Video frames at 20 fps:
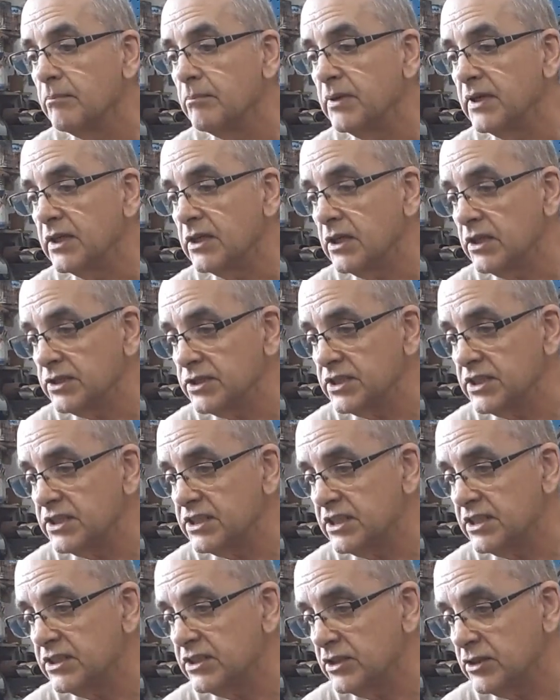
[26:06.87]
Because
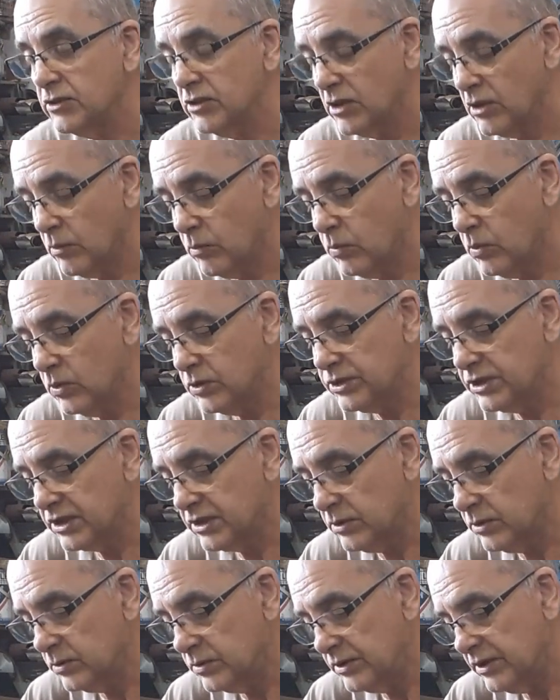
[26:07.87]
this isn't a
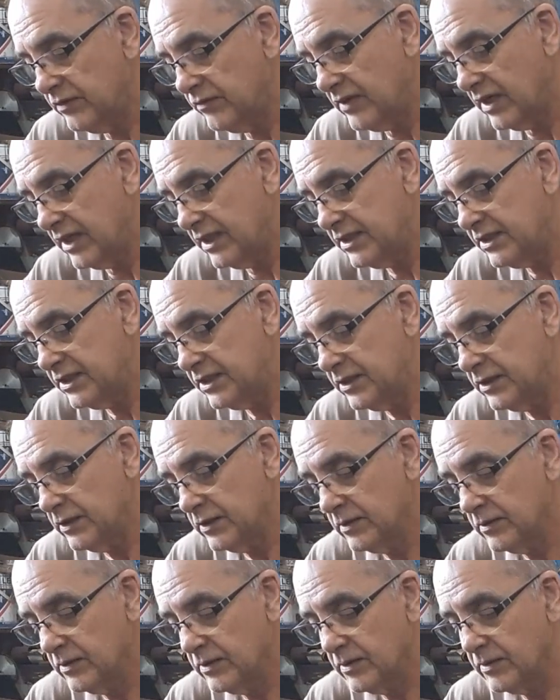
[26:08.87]
water-cooled device,
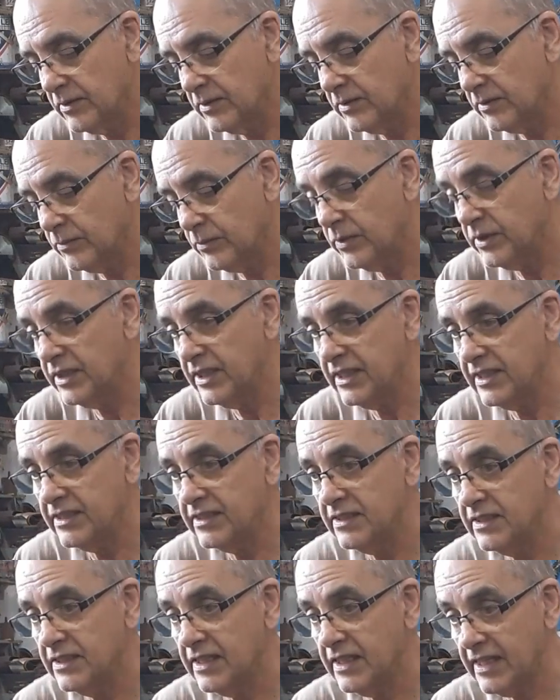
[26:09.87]
we
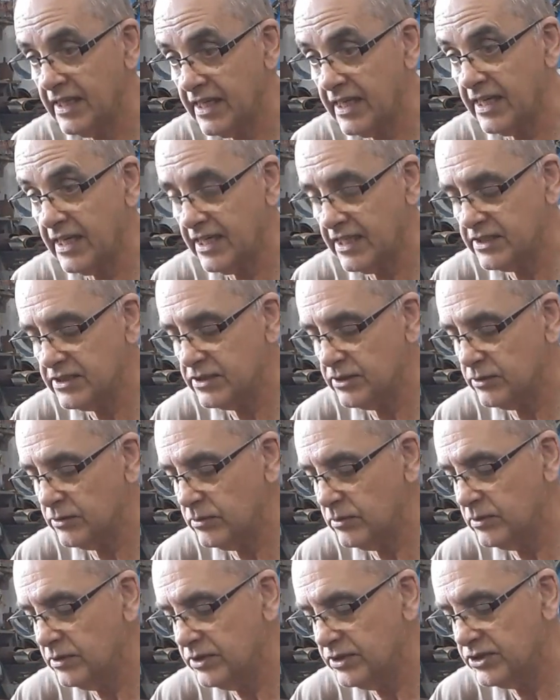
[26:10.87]
need air to
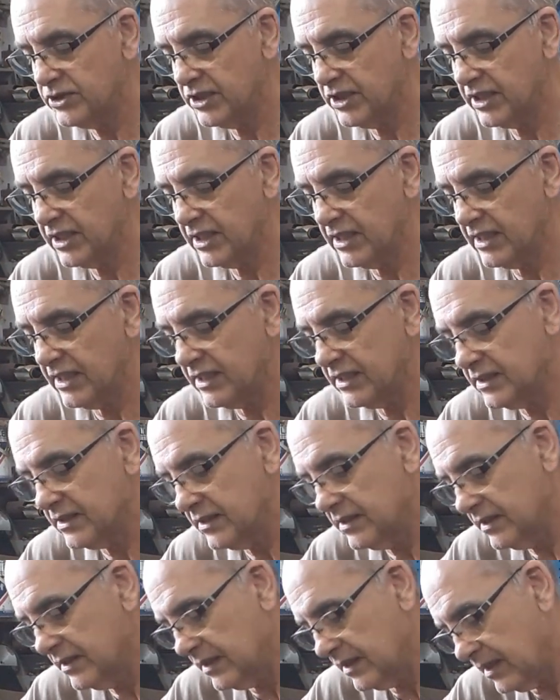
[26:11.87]
circulate
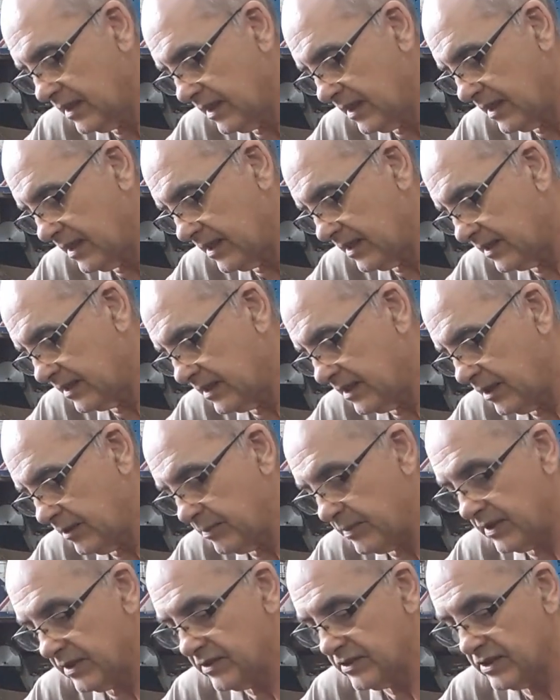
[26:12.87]
and
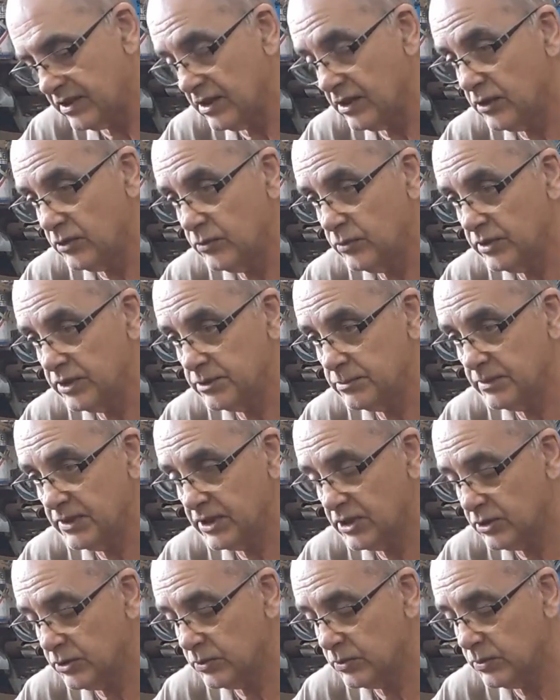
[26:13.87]
keep it reasonably
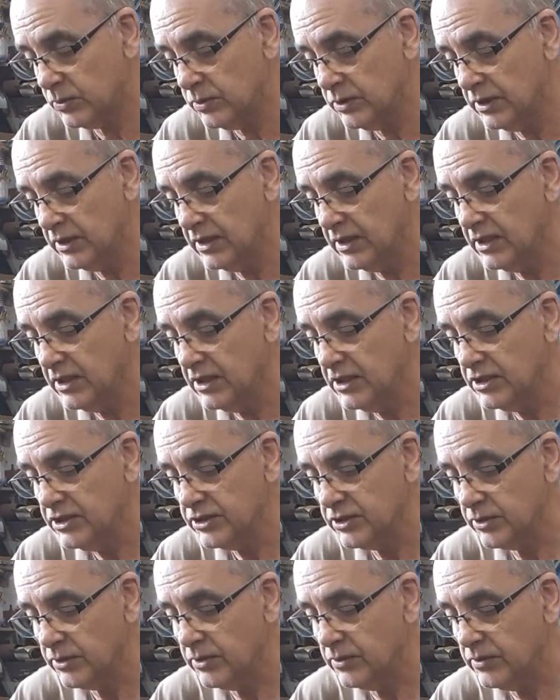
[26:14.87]
cool.
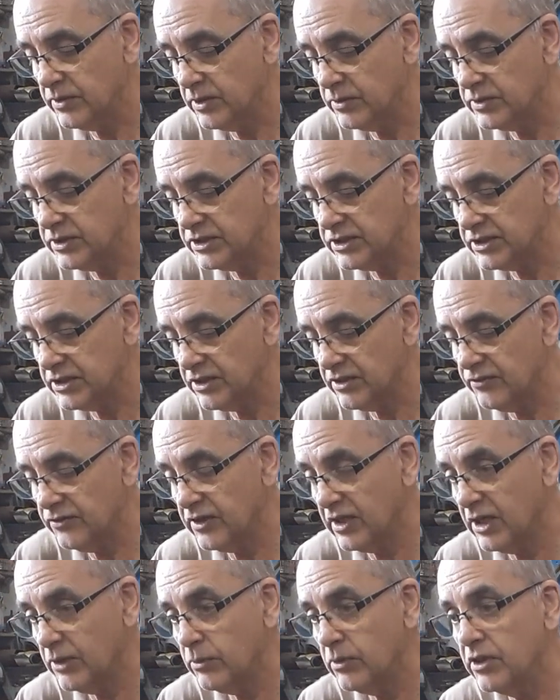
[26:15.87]
So you'll notice that the
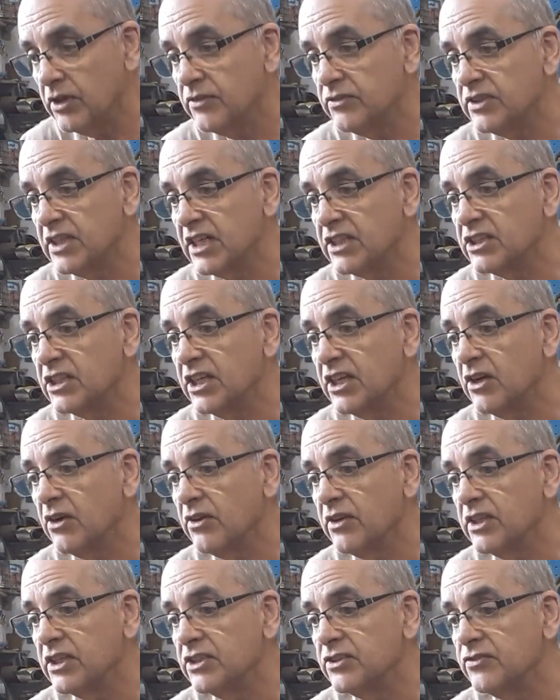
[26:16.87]
flywheel has actually
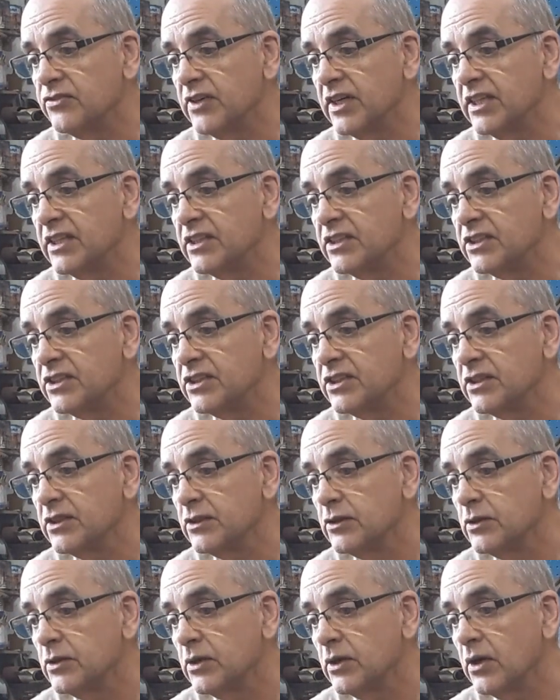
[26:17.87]
got these fins
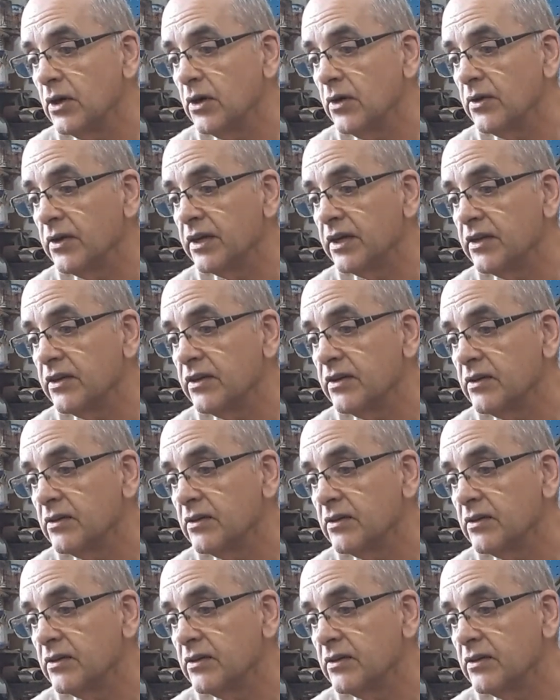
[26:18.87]
on it